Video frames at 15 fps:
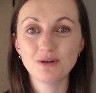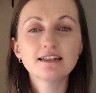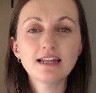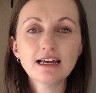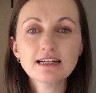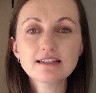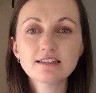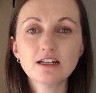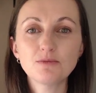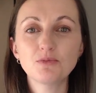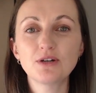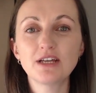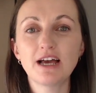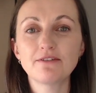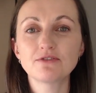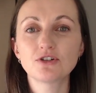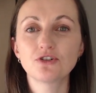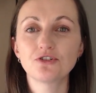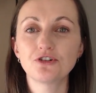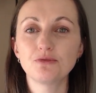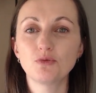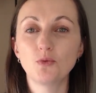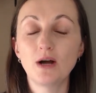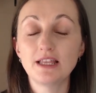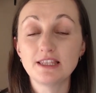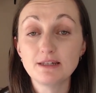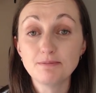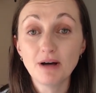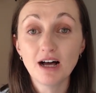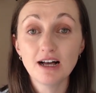Next up, we have a group where
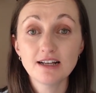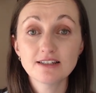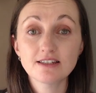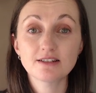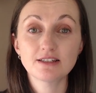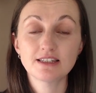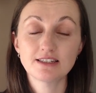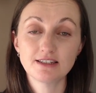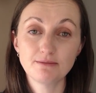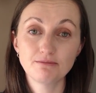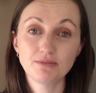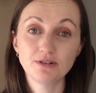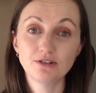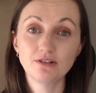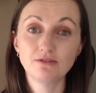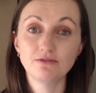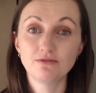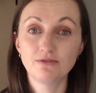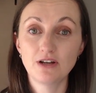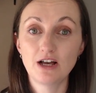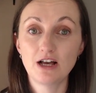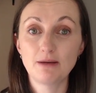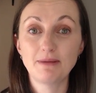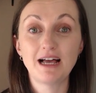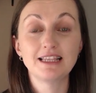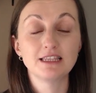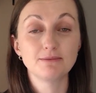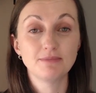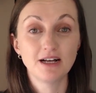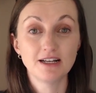the past simple verb and
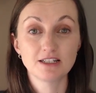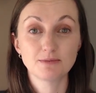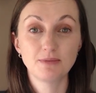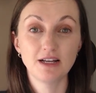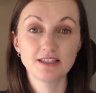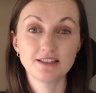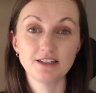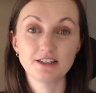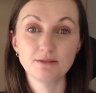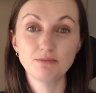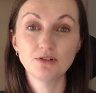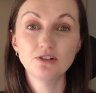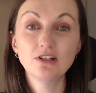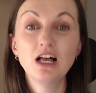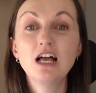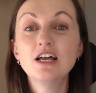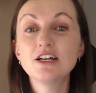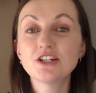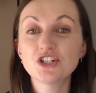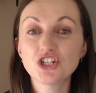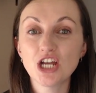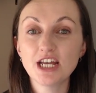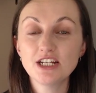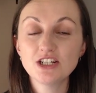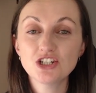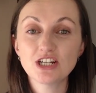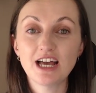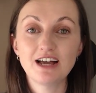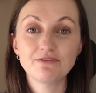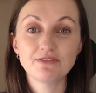the past participle change
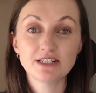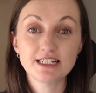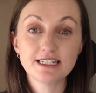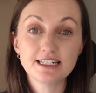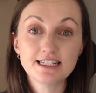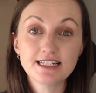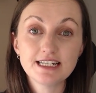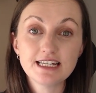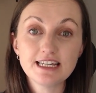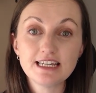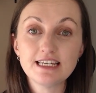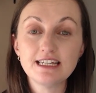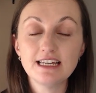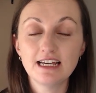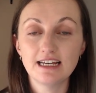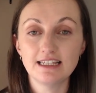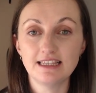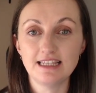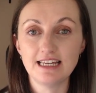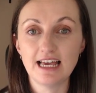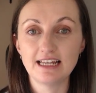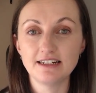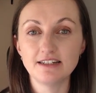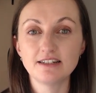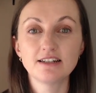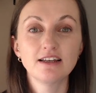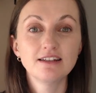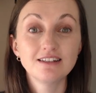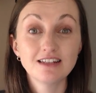to have a T at the end.